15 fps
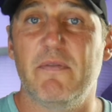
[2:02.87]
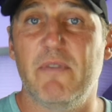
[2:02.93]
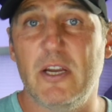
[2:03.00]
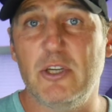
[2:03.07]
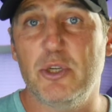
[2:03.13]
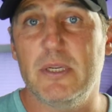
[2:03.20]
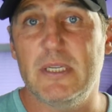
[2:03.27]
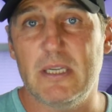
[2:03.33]

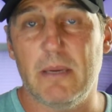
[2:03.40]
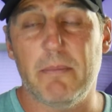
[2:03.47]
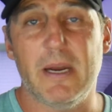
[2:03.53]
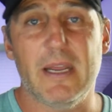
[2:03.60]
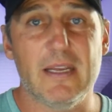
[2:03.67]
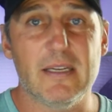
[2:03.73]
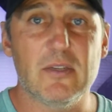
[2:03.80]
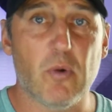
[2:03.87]
eventually
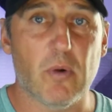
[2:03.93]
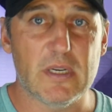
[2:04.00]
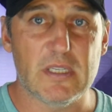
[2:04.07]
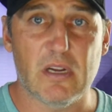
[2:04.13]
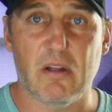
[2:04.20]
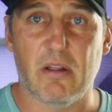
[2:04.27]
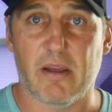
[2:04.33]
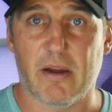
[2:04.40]
somebody is going to
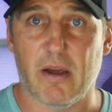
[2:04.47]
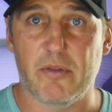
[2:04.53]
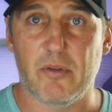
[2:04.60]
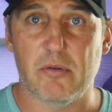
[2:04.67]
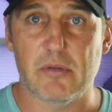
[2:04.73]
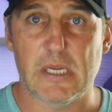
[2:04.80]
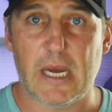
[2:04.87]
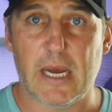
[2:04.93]
click on
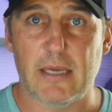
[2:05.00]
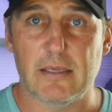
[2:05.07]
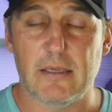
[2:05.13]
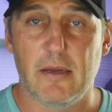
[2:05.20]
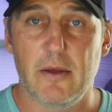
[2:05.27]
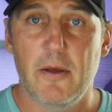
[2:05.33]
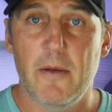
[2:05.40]
those ads.